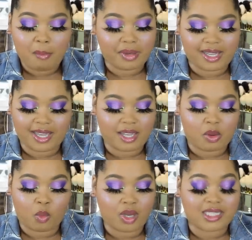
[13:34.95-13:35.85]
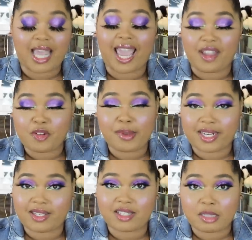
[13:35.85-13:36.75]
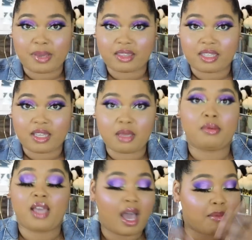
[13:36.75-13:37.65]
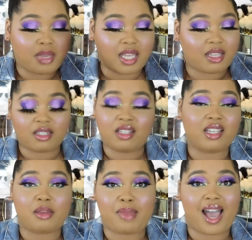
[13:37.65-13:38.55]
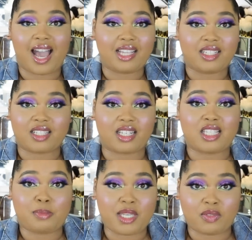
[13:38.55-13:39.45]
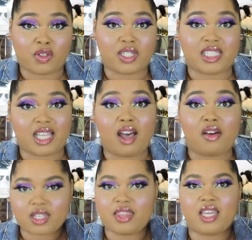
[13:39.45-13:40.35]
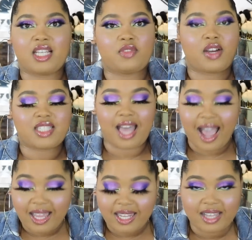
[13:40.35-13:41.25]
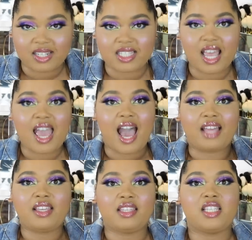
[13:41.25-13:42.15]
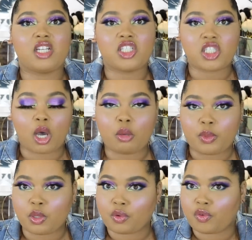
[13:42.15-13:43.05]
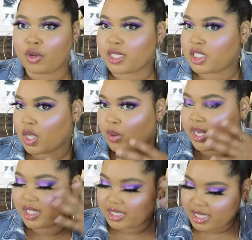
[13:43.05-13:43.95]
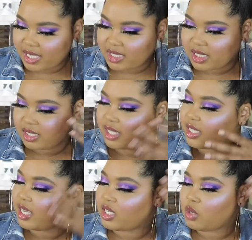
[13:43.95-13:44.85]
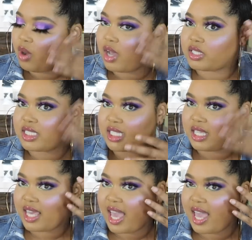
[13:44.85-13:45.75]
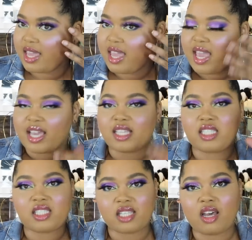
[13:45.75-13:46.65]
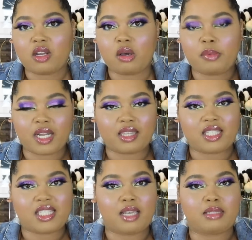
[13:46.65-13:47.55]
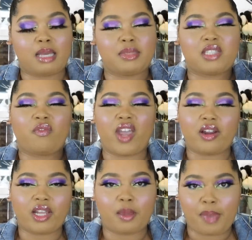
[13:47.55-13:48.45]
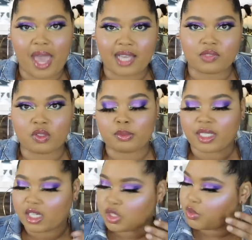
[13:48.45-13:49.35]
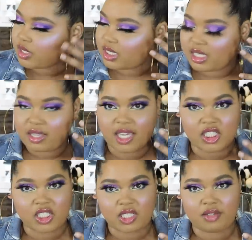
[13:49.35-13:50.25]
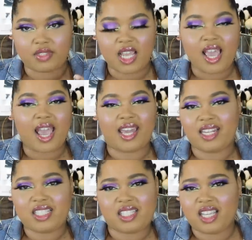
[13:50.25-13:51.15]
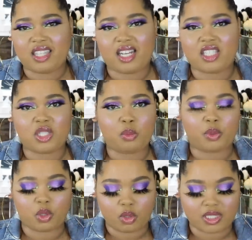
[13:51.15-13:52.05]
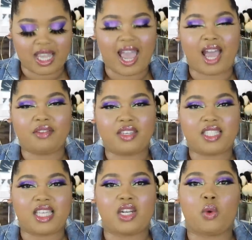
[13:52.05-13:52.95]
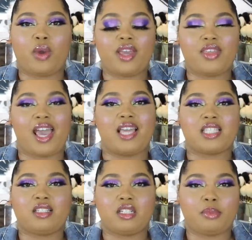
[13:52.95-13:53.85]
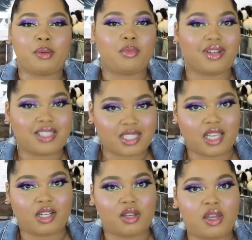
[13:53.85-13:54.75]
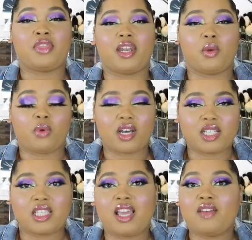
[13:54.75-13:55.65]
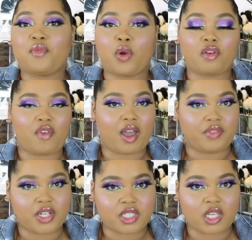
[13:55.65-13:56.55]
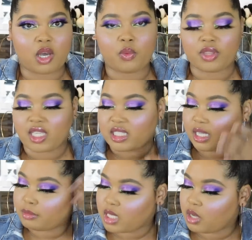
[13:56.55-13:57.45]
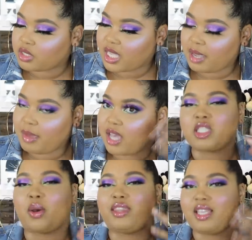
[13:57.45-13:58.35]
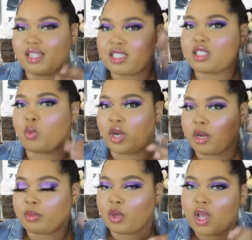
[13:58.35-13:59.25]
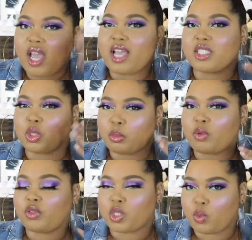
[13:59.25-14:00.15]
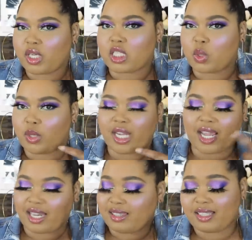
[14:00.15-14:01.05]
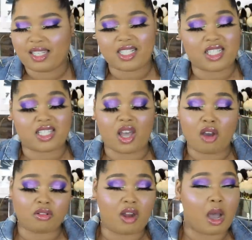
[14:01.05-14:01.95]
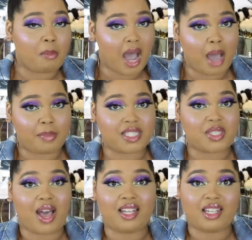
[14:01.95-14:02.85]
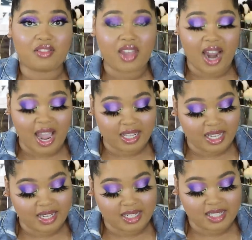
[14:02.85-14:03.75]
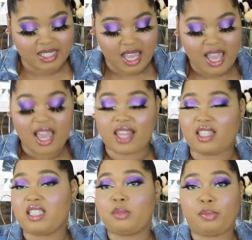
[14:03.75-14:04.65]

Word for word: But once everybody knows about them, I mean, look at my eye look and it speaks for itself. And then as far as the highlighters, I think these are so beautiful and so iridescent. Like, can you all see that? It's so subtle, but at the same time, it's very impactful because you can see that shift. And I just think that it's super cool to have this in a way that is a little bit more subtle than it was four or five years ago when these type tones came out. So I think this is wearable and suitable for 2020. And I think that it's just overall popping. So I love their highlighters and these